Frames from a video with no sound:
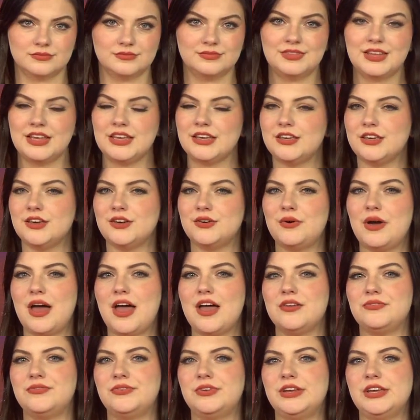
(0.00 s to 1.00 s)
Thank you,
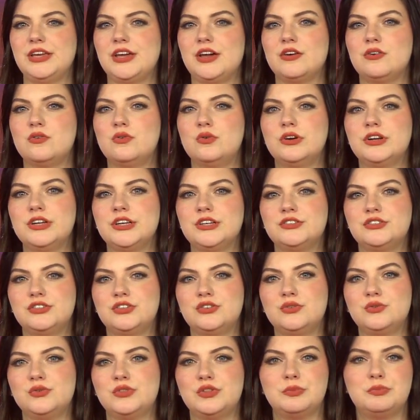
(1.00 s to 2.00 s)
Effany. According
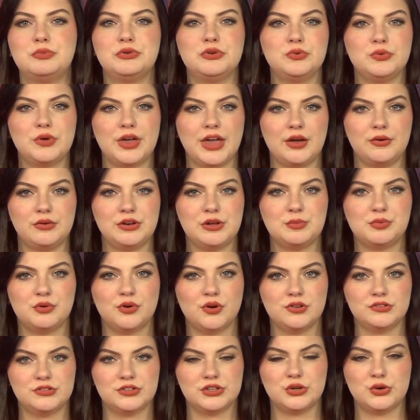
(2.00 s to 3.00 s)
to the Boone County
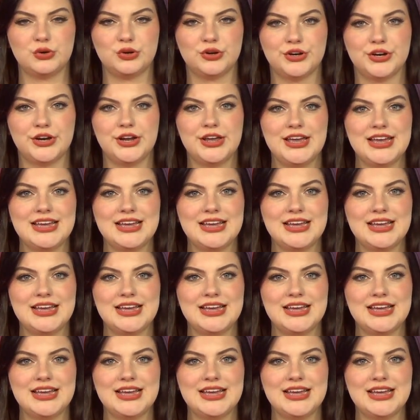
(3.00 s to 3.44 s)
prosecutor,